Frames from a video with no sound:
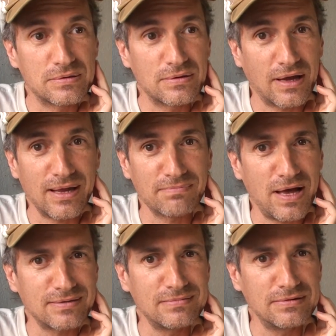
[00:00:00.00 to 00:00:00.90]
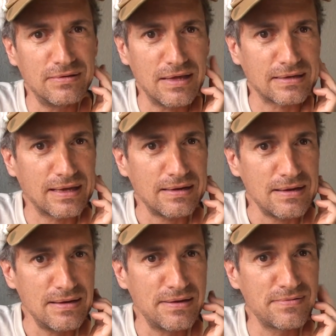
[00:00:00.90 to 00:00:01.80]
So I can't possibly do that, can
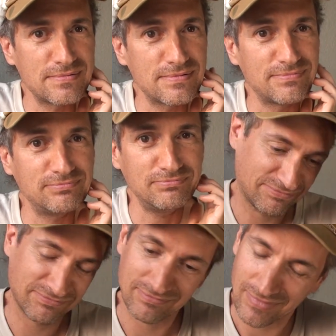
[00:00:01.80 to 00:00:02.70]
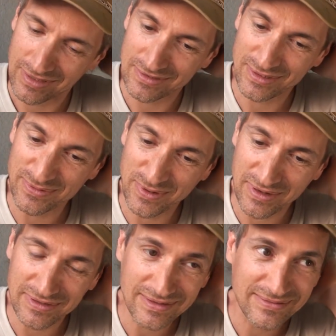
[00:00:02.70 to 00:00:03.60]
I? Let's see what I
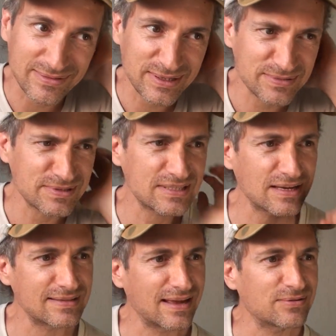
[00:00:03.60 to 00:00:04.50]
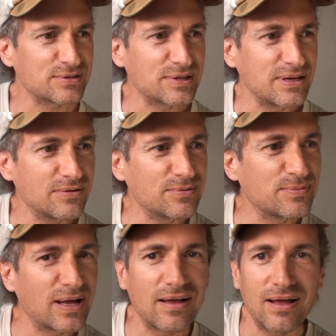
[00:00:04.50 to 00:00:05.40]
do. This was six hours ago
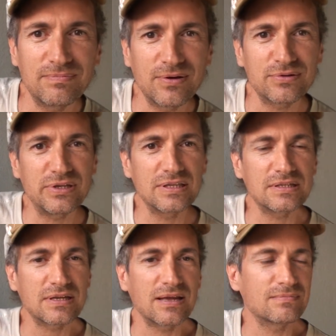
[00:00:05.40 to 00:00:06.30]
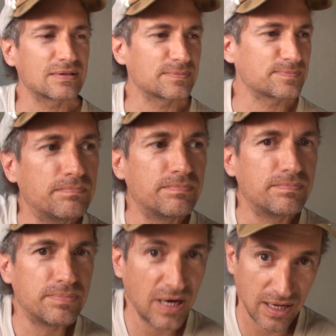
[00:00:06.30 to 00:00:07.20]
I posted this comment.
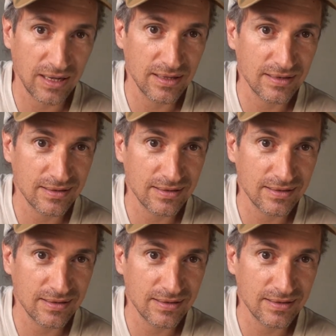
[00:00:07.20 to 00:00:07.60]
But